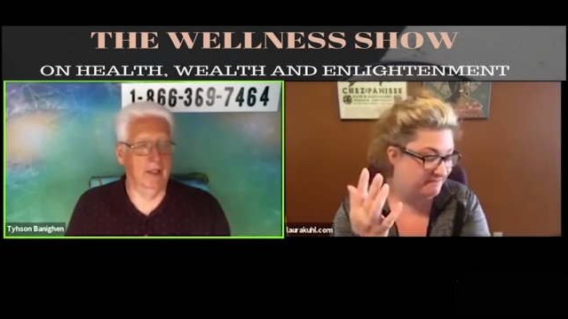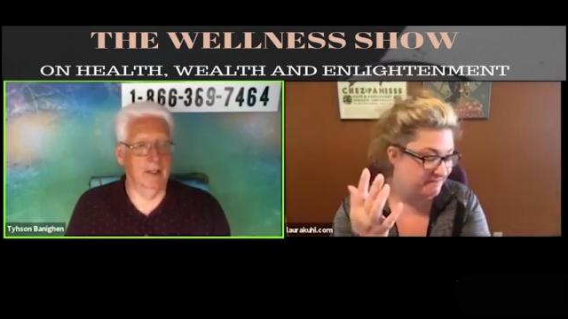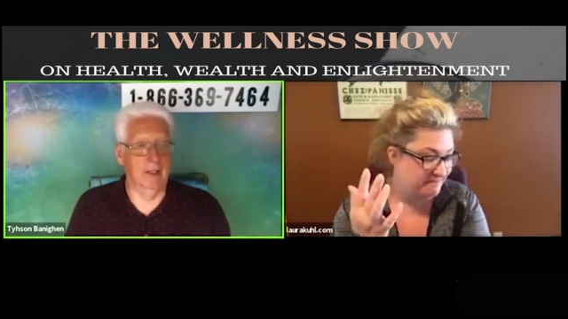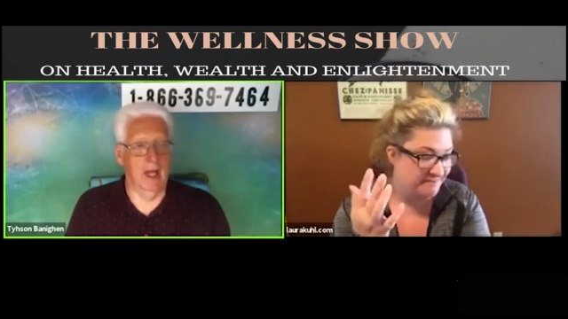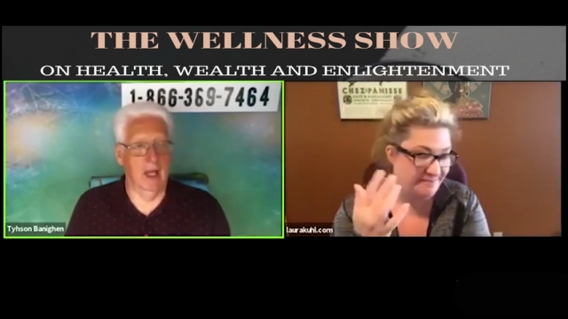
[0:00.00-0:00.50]
Speaker 1: I
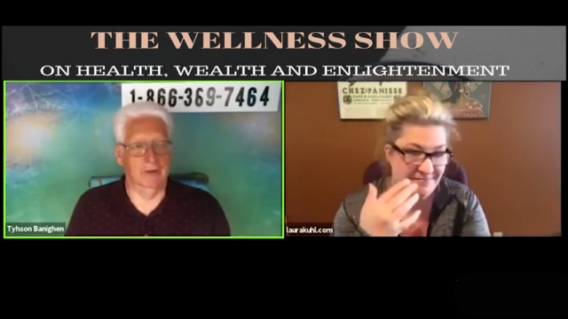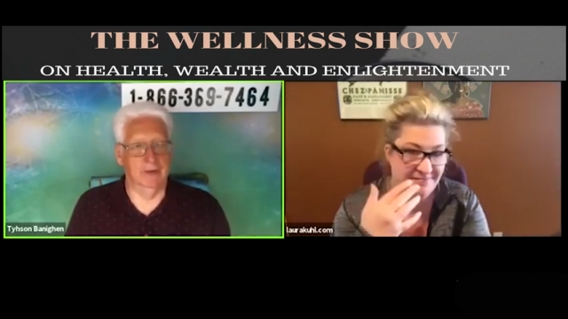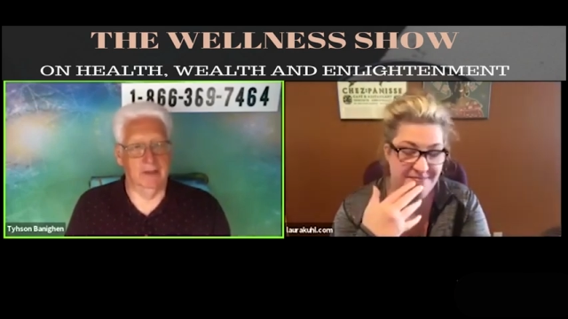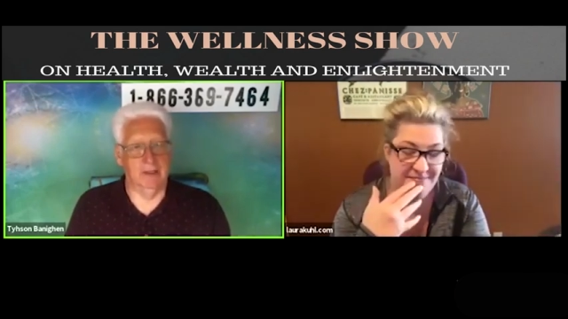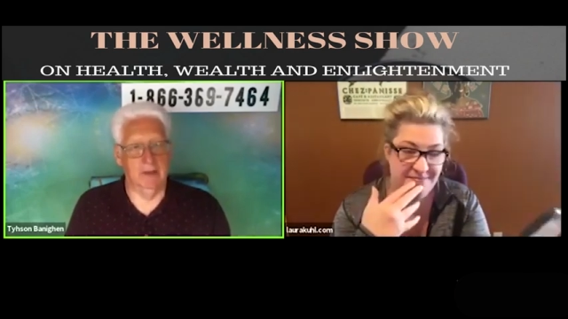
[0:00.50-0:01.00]
can now
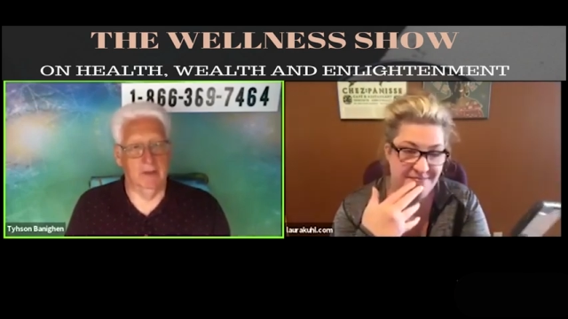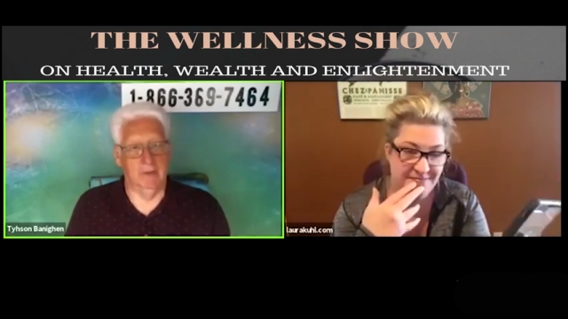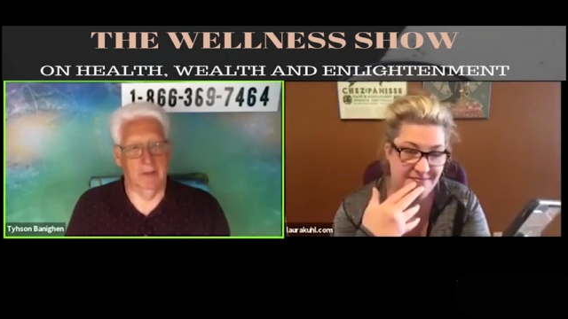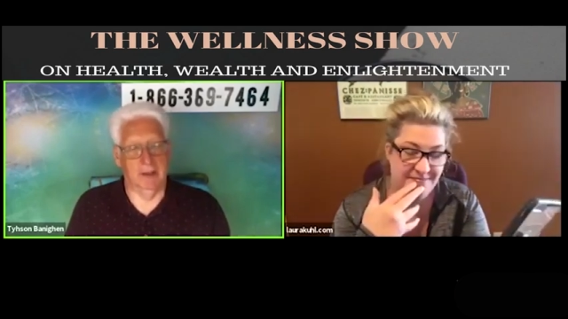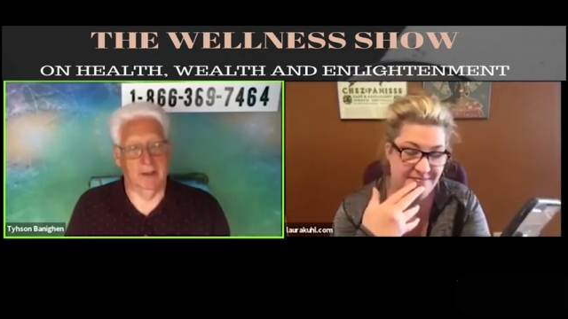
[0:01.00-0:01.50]
see
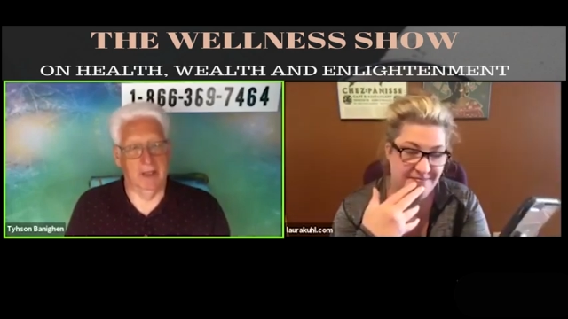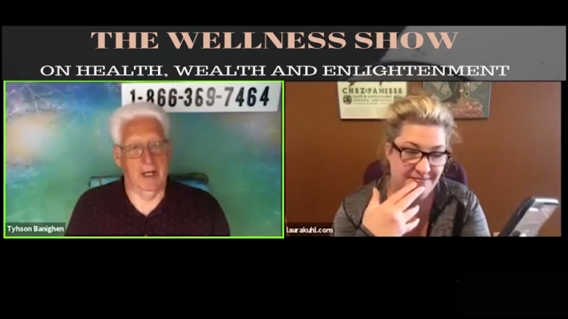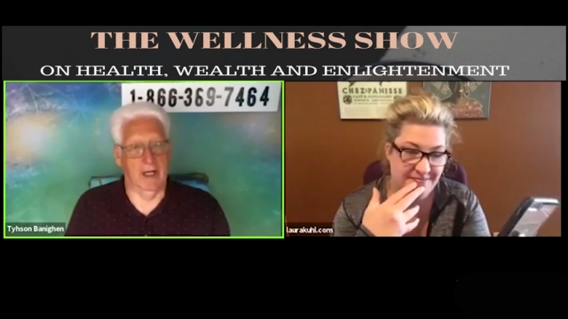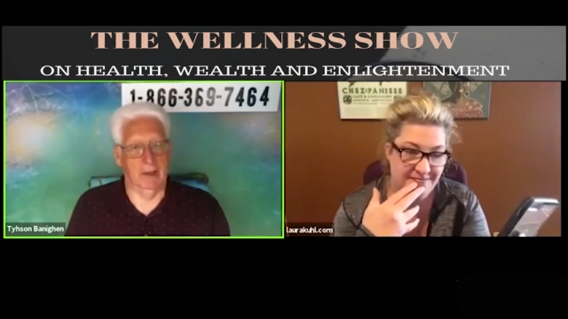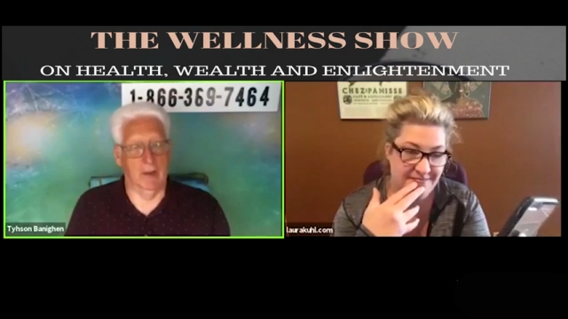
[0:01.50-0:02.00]
you because
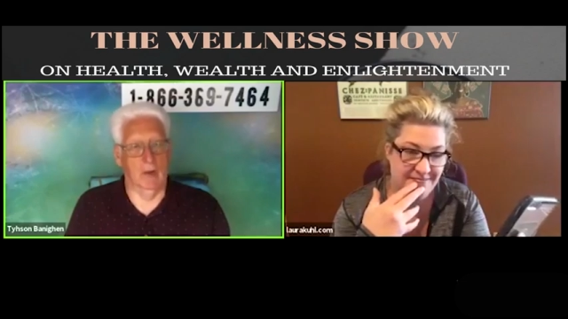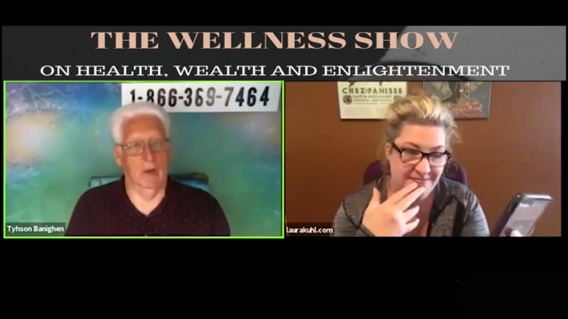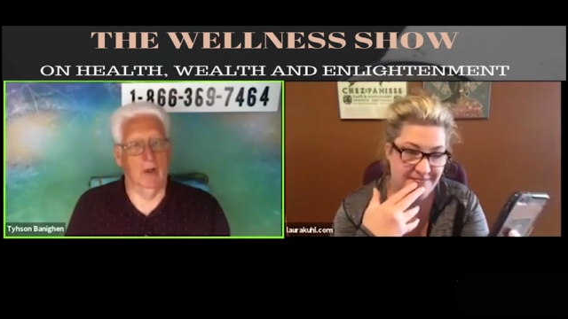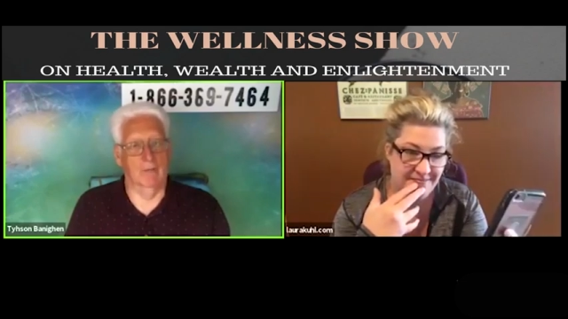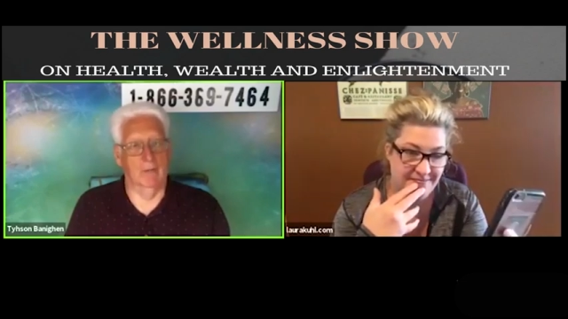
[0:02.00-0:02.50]
I let
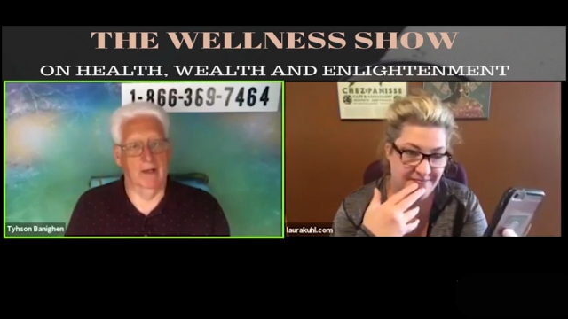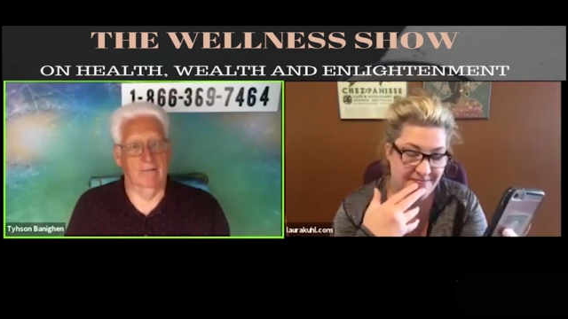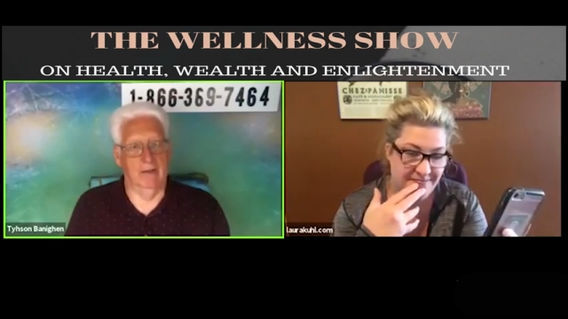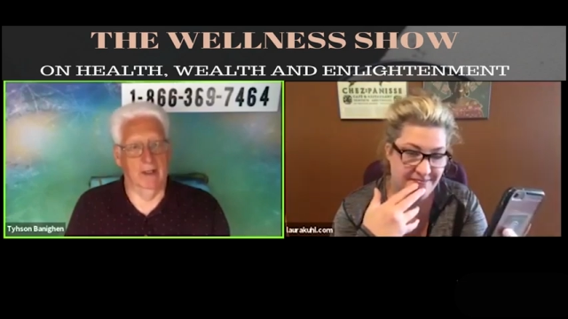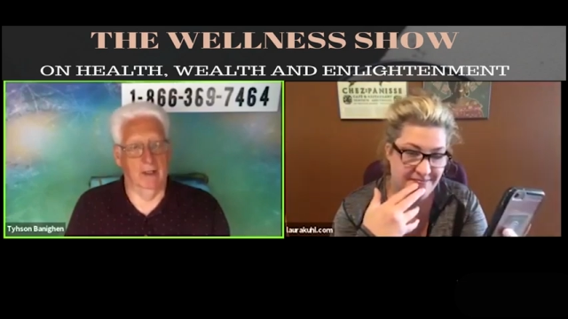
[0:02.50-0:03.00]
go of
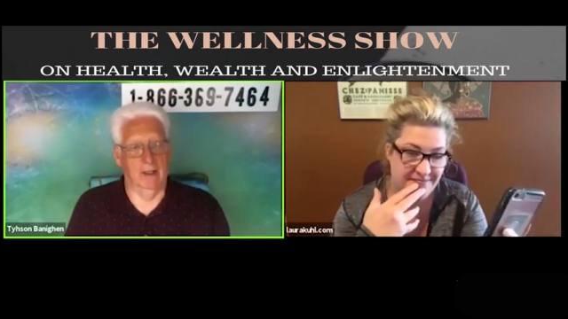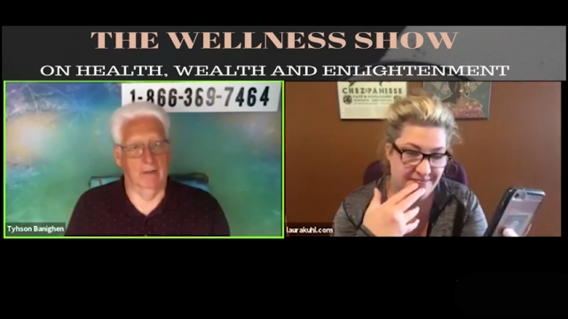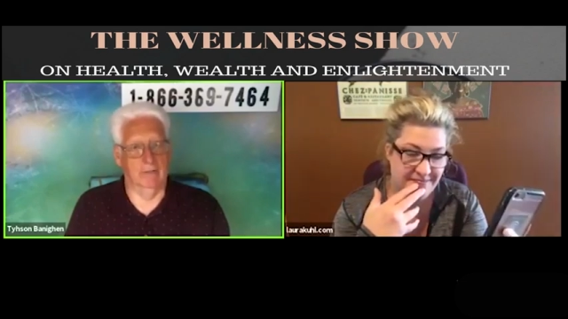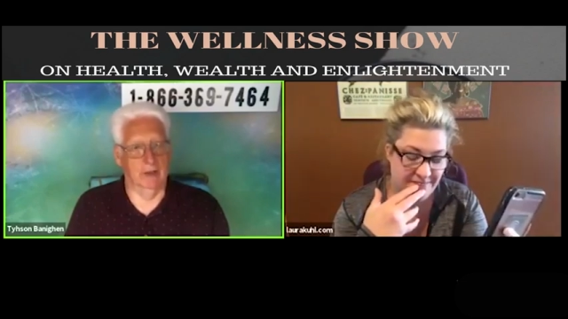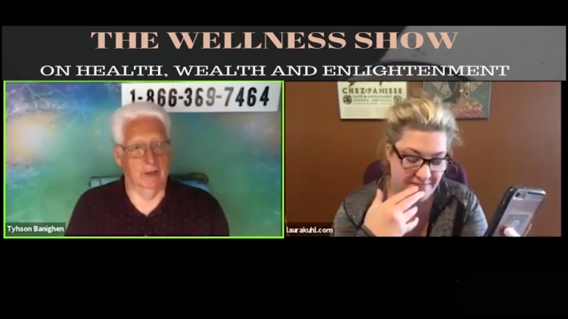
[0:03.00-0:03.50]
my
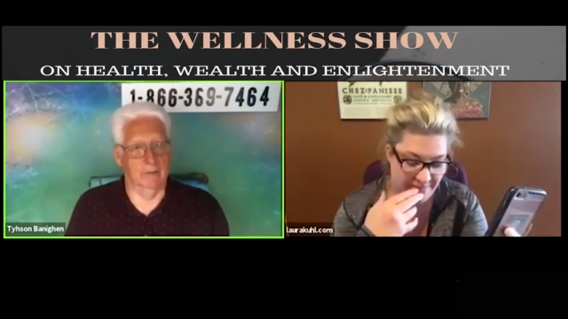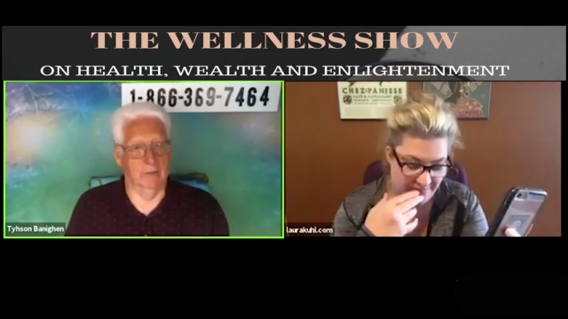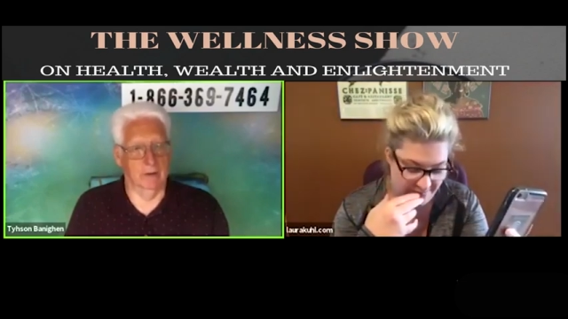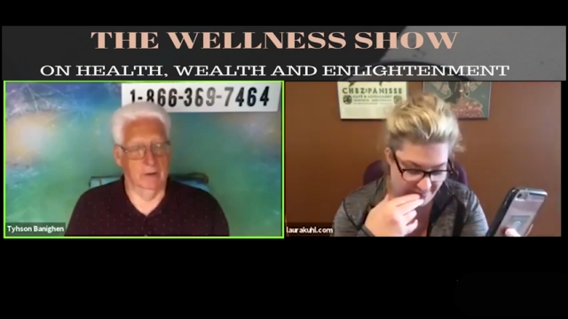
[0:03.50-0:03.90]
veil of judgment.